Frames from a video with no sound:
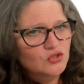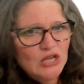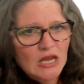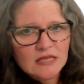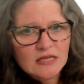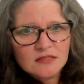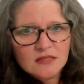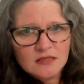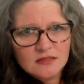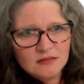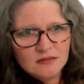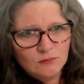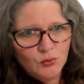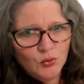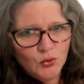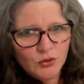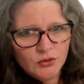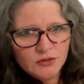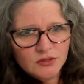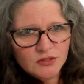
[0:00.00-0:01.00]
just as
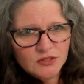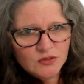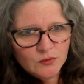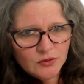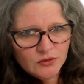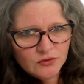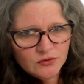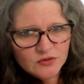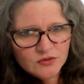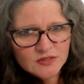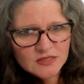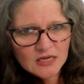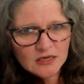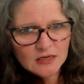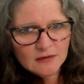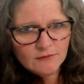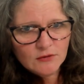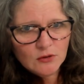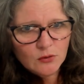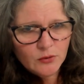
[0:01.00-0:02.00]
important to
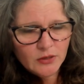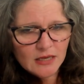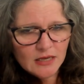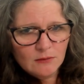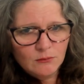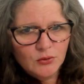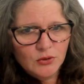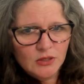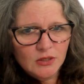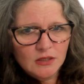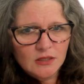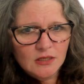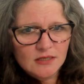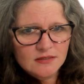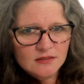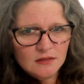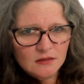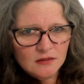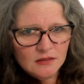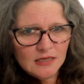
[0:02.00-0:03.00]
understand, even though we can't put a
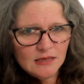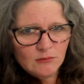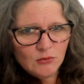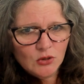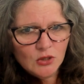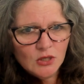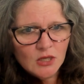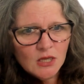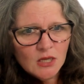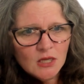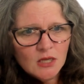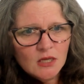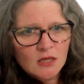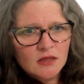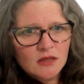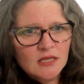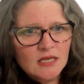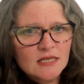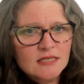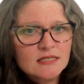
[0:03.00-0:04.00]
nice little label.
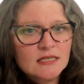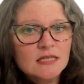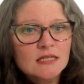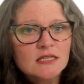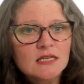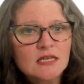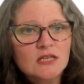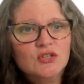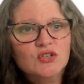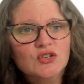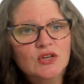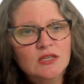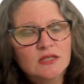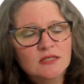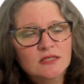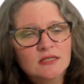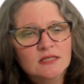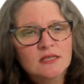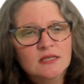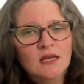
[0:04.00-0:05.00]
These
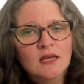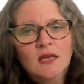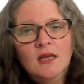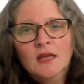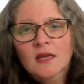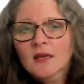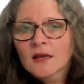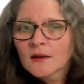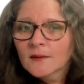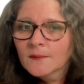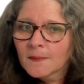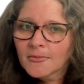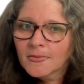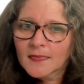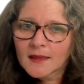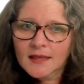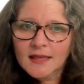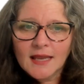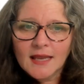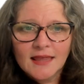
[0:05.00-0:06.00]
conditions,
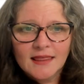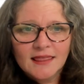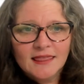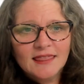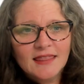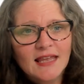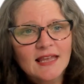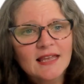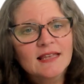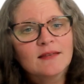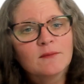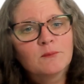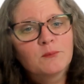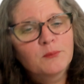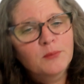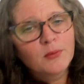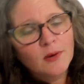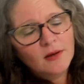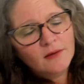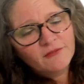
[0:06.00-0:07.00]
again,
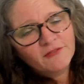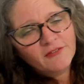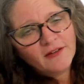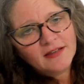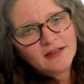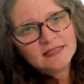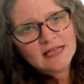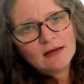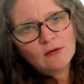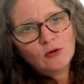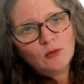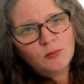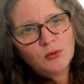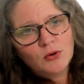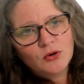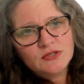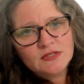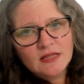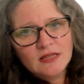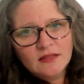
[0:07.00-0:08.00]
affect how a
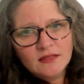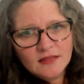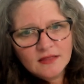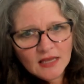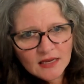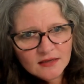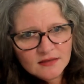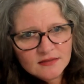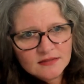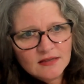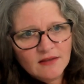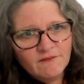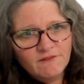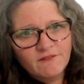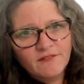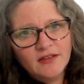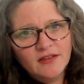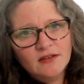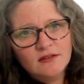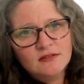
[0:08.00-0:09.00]
person thinks and
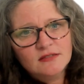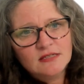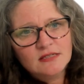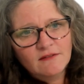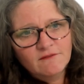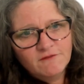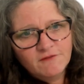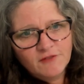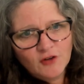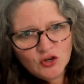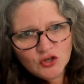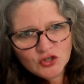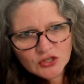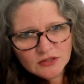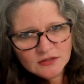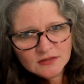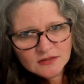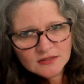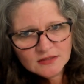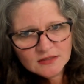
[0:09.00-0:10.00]
feels and
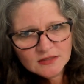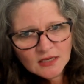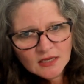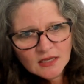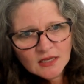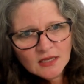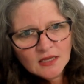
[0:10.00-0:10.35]
functions.